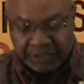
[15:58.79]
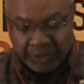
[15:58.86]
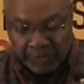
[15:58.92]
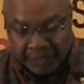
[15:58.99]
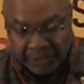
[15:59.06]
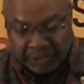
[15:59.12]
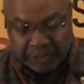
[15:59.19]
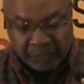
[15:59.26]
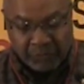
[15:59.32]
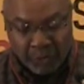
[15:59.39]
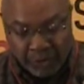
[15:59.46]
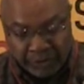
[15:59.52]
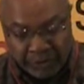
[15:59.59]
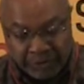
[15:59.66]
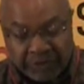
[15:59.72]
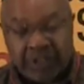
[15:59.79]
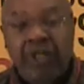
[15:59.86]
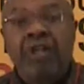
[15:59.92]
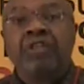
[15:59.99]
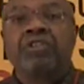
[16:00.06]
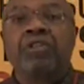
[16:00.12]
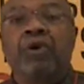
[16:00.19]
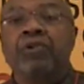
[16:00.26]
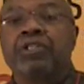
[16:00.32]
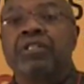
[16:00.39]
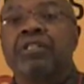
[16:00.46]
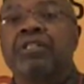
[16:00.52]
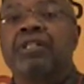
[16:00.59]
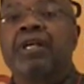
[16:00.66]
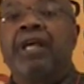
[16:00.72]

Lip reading: Soviets of workers, soldiers,